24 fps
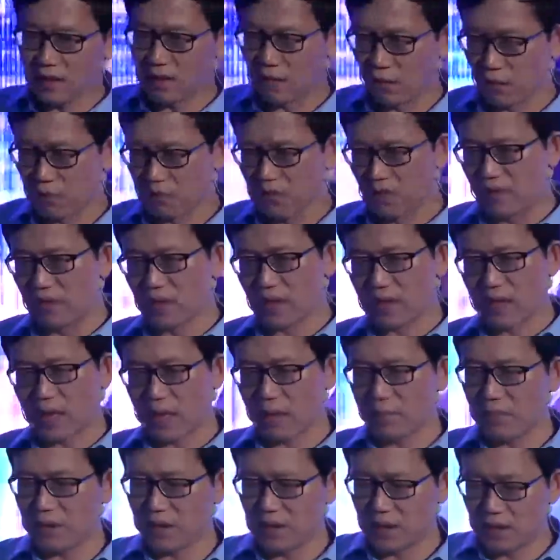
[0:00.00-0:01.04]
from different
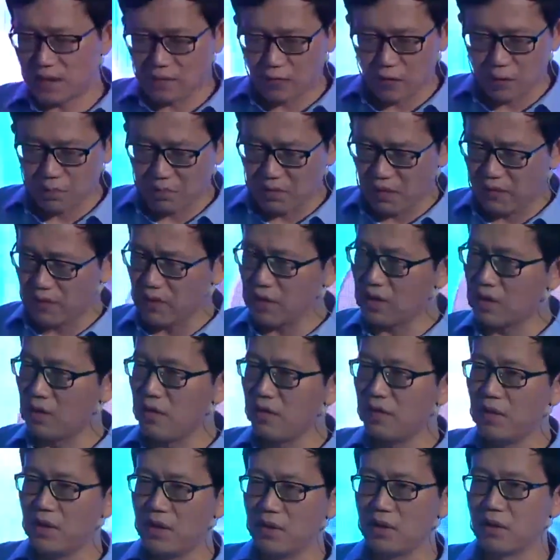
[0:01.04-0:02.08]
companies, from different
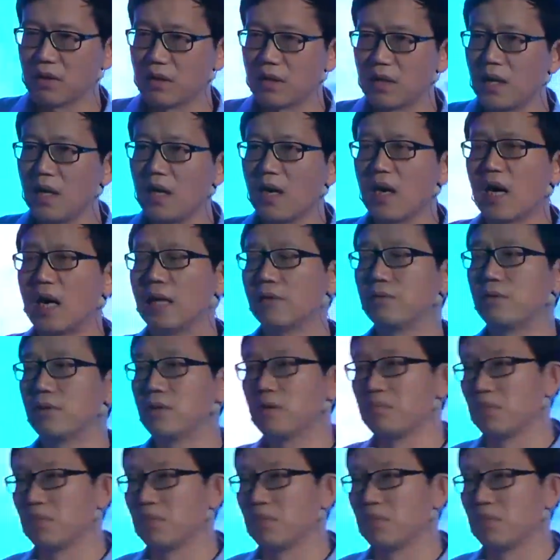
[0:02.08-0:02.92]
individuals. How to use